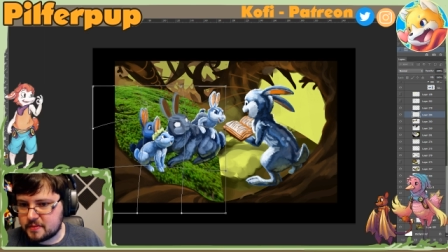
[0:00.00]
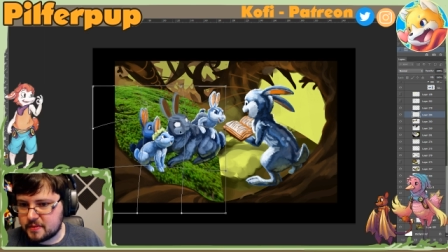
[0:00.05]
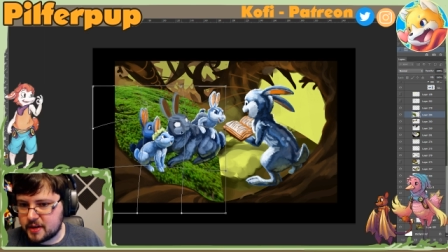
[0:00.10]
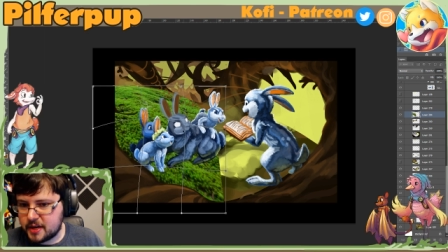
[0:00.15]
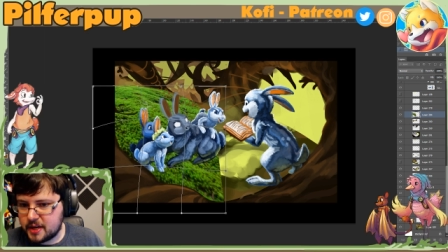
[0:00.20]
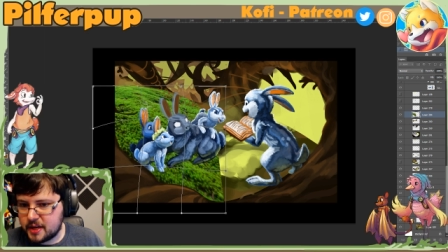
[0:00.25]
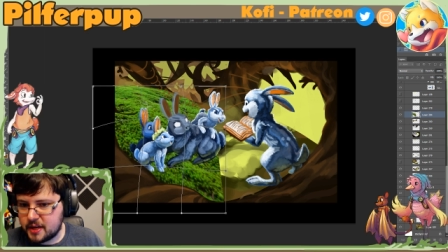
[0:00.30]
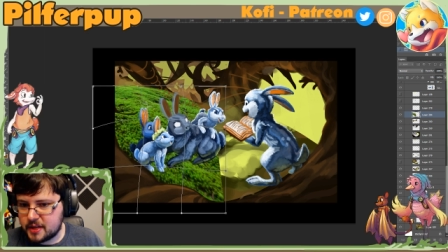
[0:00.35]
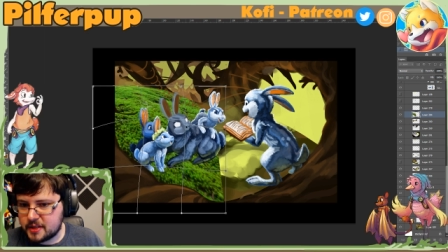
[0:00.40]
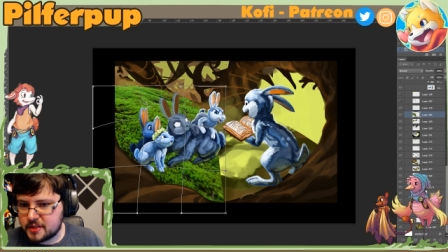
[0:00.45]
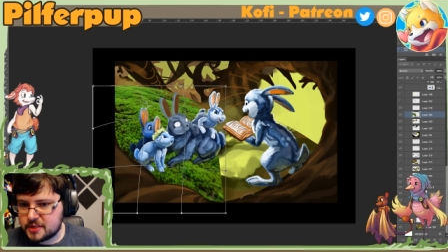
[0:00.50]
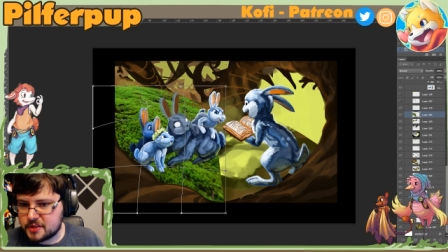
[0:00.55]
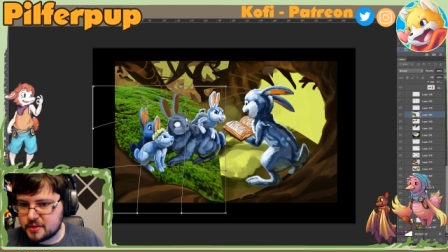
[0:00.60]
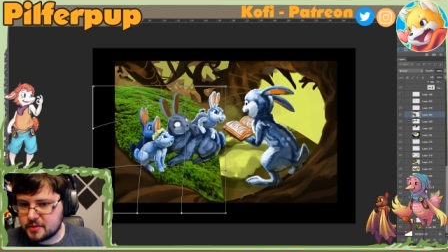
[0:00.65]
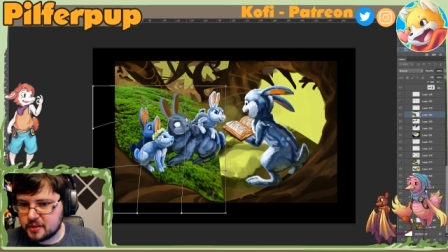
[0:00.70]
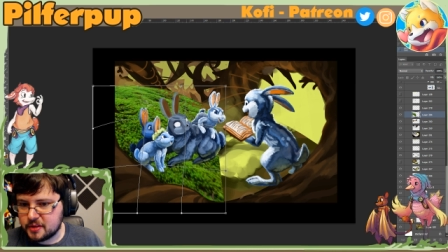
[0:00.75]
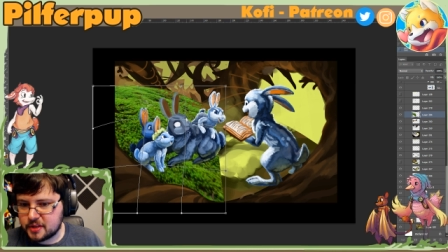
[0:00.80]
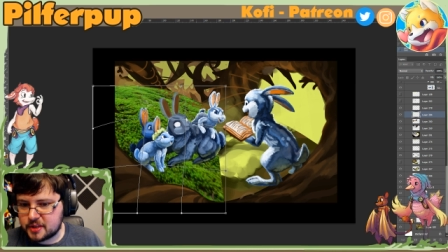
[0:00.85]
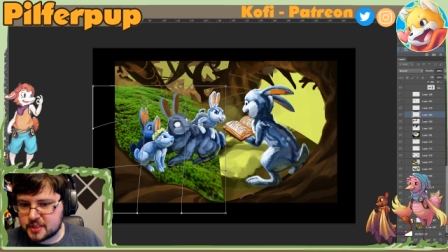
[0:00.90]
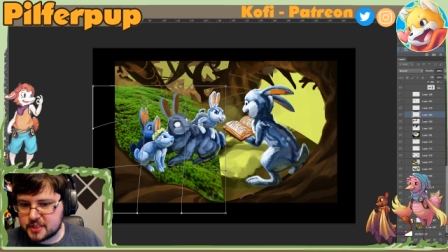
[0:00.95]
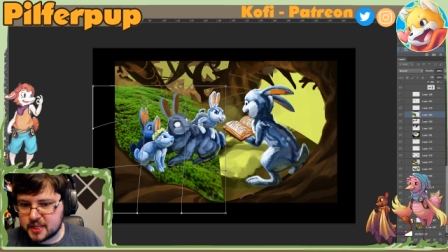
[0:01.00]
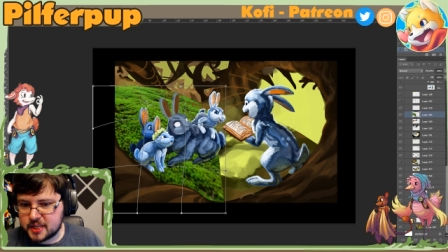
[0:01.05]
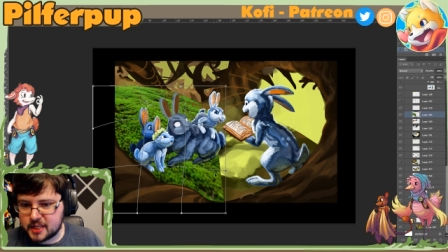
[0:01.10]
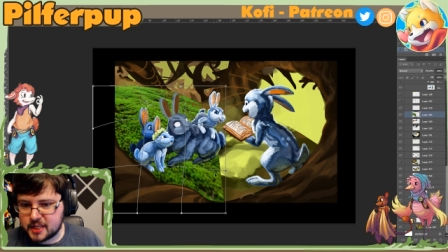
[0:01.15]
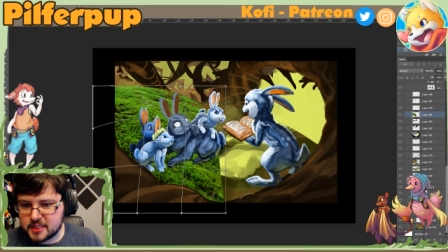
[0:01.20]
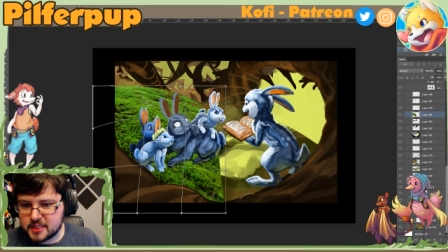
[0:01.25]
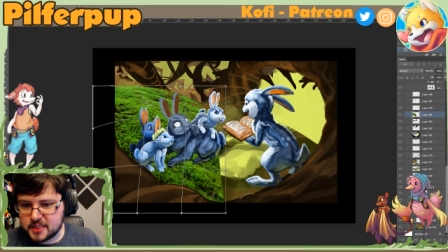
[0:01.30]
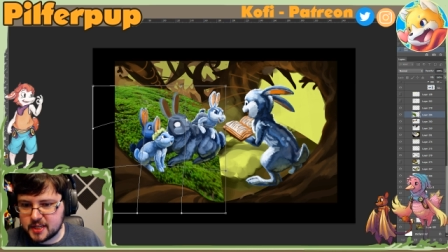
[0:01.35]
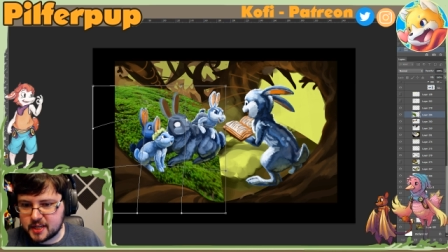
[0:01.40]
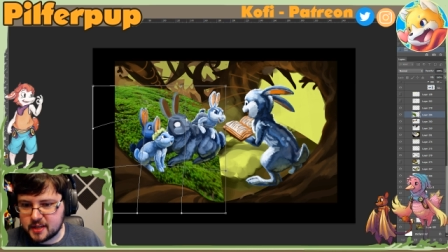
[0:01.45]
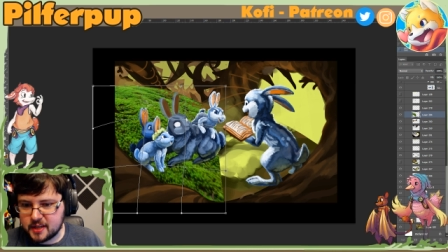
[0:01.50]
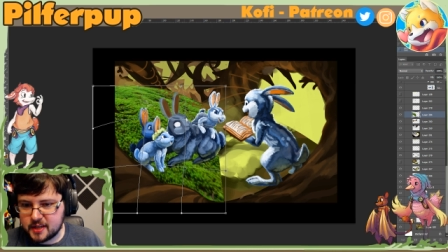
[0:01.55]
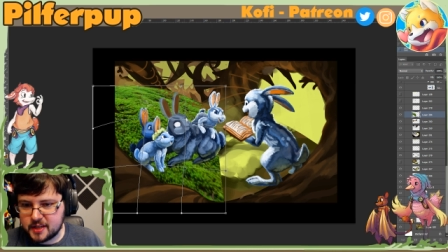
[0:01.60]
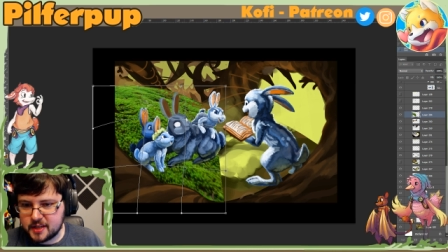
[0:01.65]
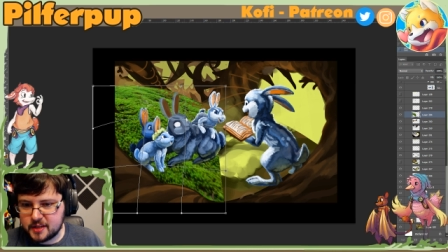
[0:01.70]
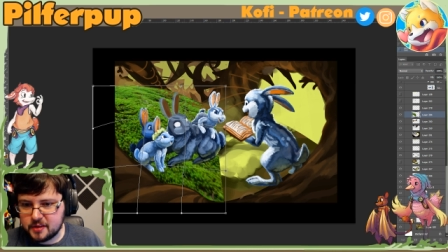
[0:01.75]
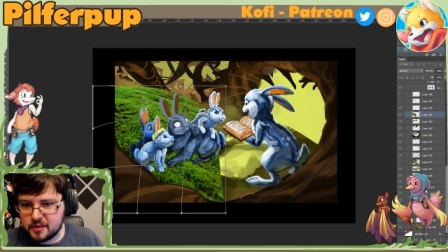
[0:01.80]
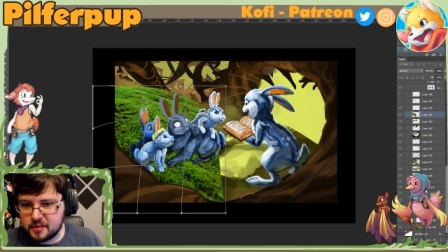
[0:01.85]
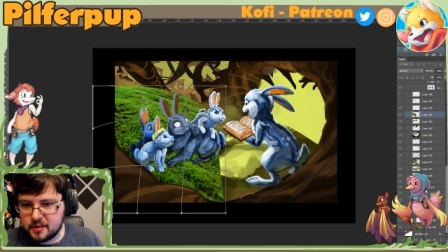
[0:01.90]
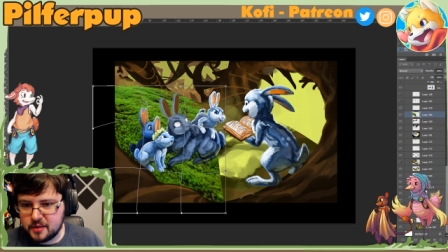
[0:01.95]
right? And so it looks like it's like a
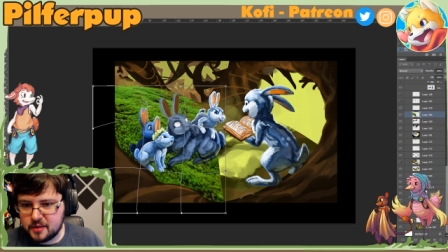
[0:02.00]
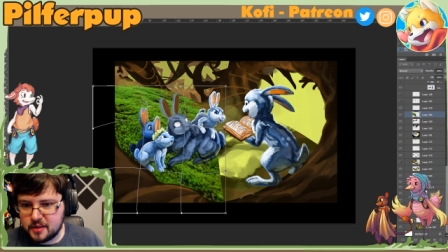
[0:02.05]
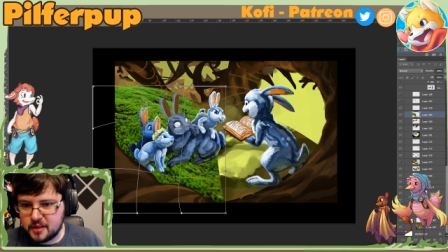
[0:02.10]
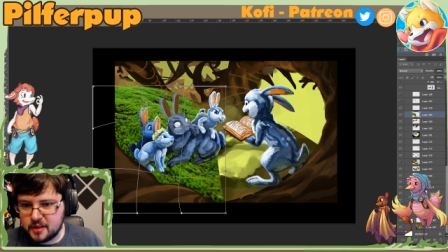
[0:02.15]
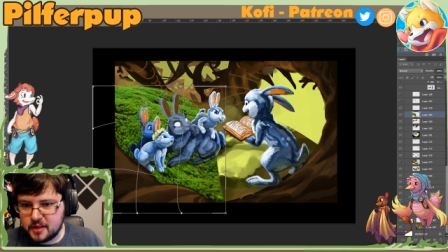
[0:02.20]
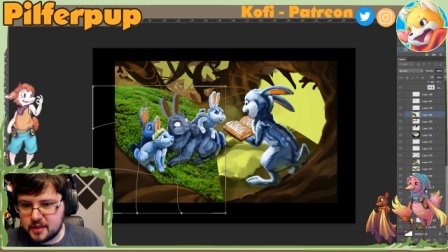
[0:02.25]
hill.